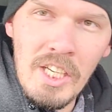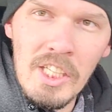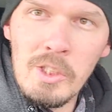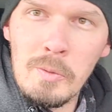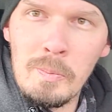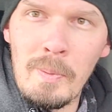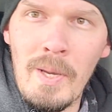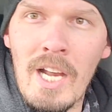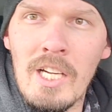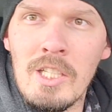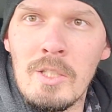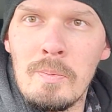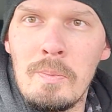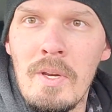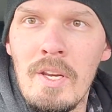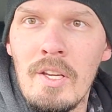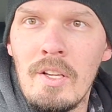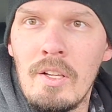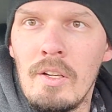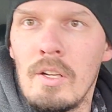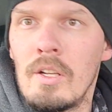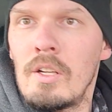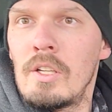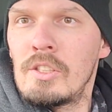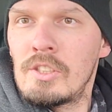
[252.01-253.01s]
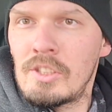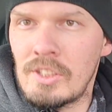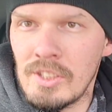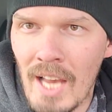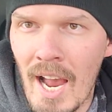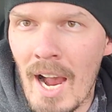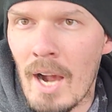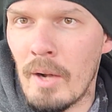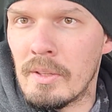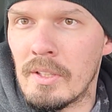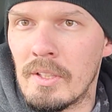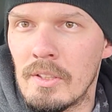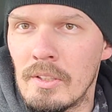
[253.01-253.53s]
dispatch me
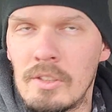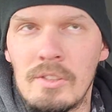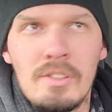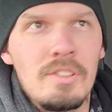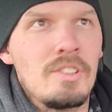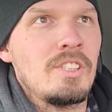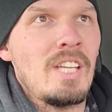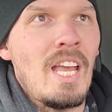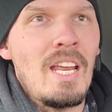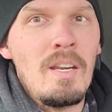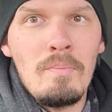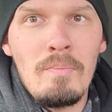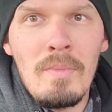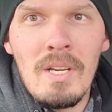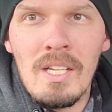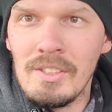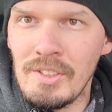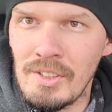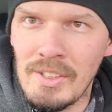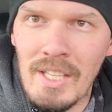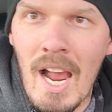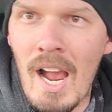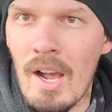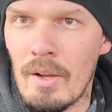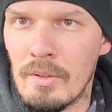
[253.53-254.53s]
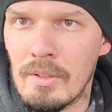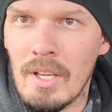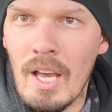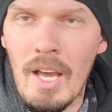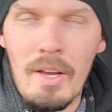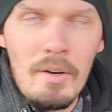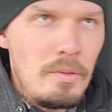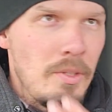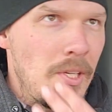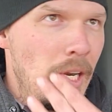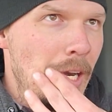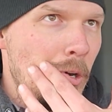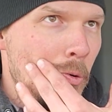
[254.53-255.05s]
south, send me south.
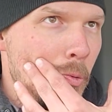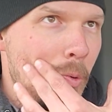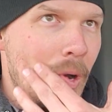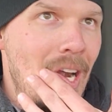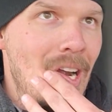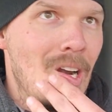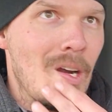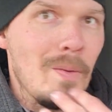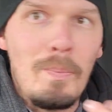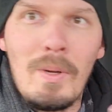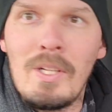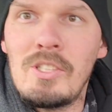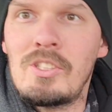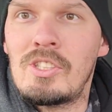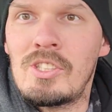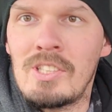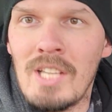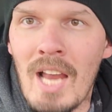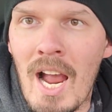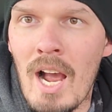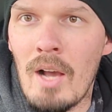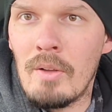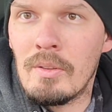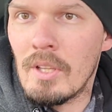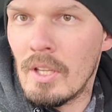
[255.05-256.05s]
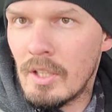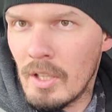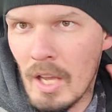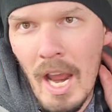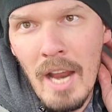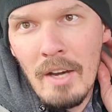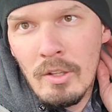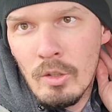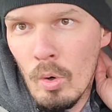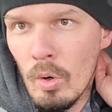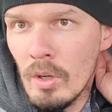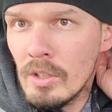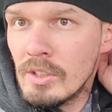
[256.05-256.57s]
I don't care where, but south
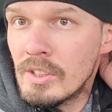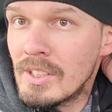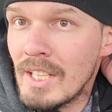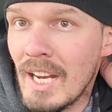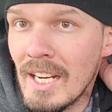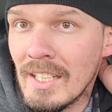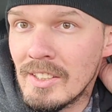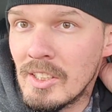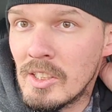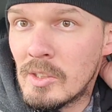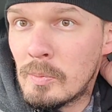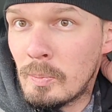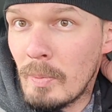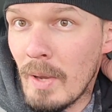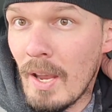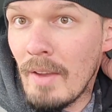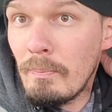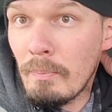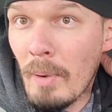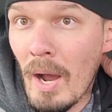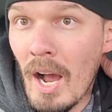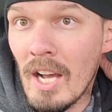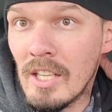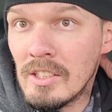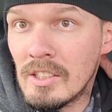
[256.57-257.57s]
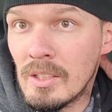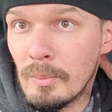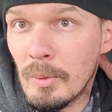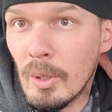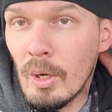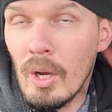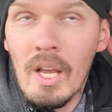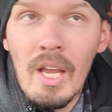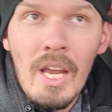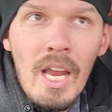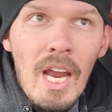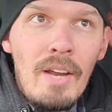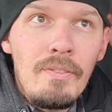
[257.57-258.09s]
and towards Texas if
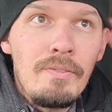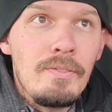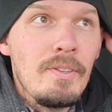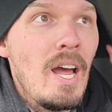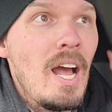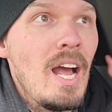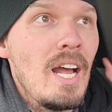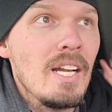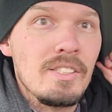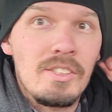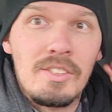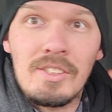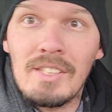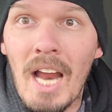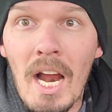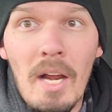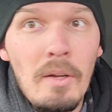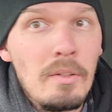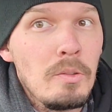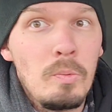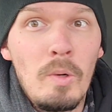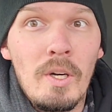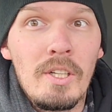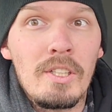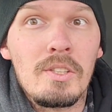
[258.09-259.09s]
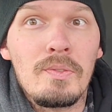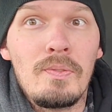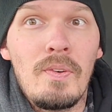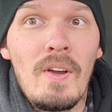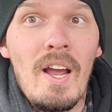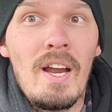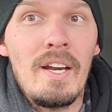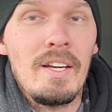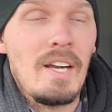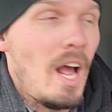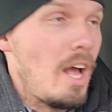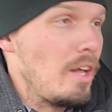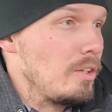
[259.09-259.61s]
possible. If not, south works
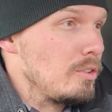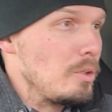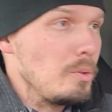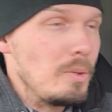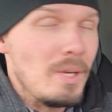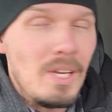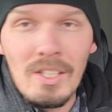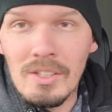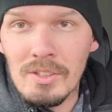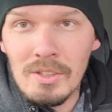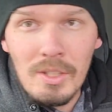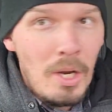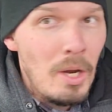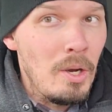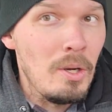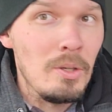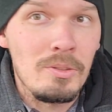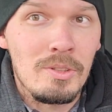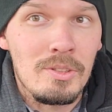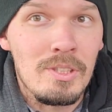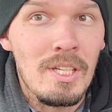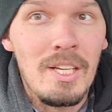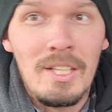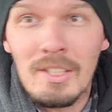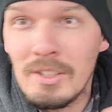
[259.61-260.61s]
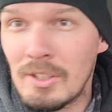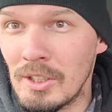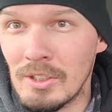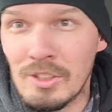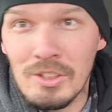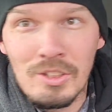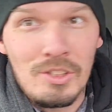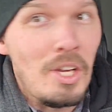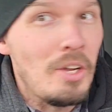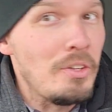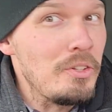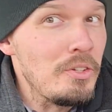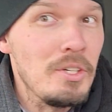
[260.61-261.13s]
fine. I'll do East Coast.
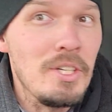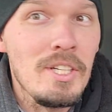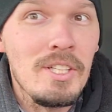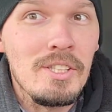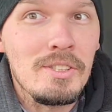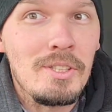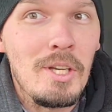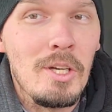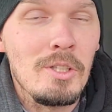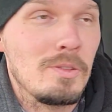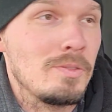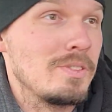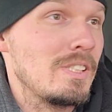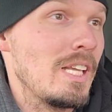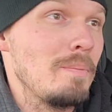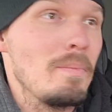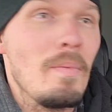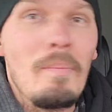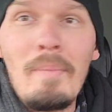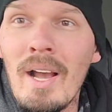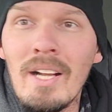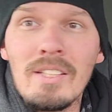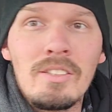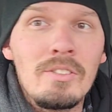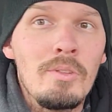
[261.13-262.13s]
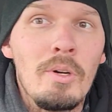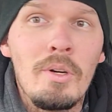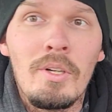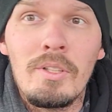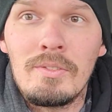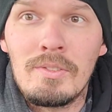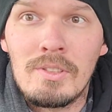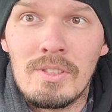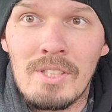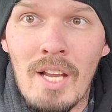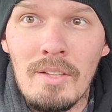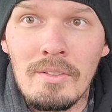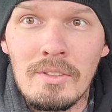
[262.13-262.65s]
Just southern East Coast. Send me back to
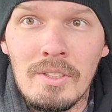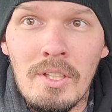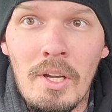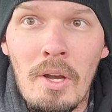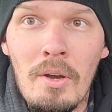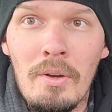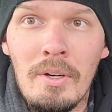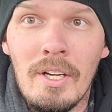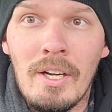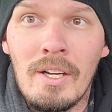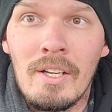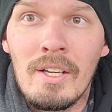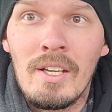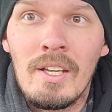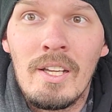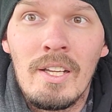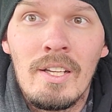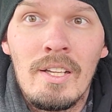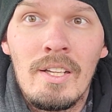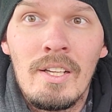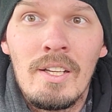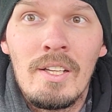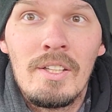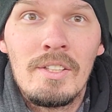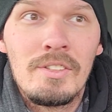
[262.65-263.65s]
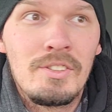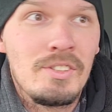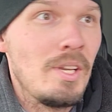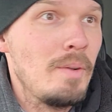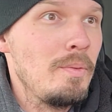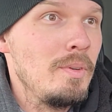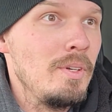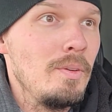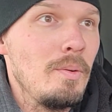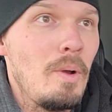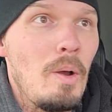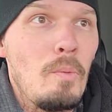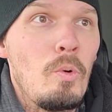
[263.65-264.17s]
North South Dakota.
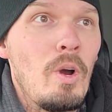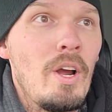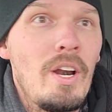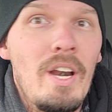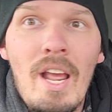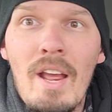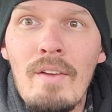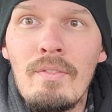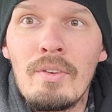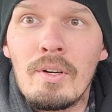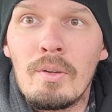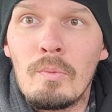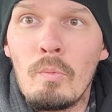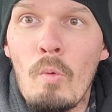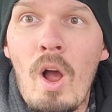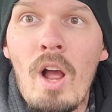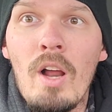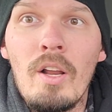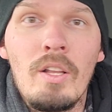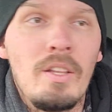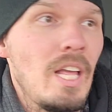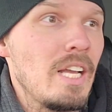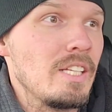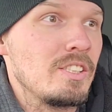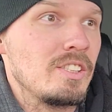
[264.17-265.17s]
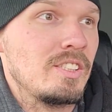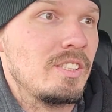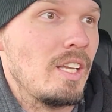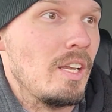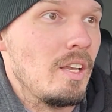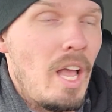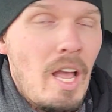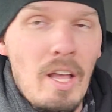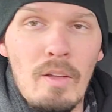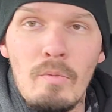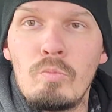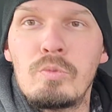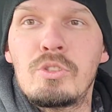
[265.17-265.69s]
Send me whatever. Like,
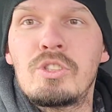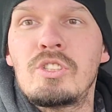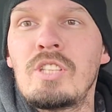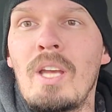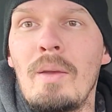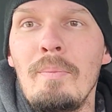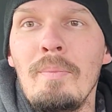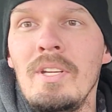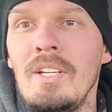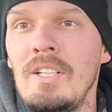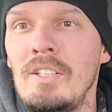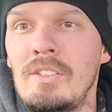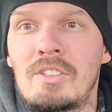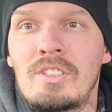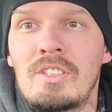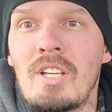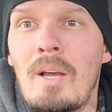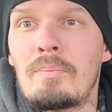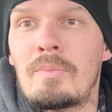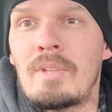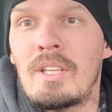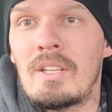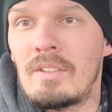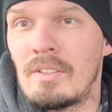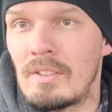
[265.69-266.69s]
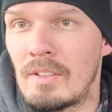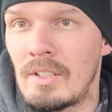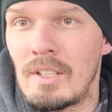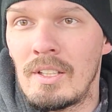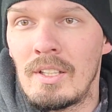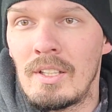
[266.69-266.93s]
send me to something.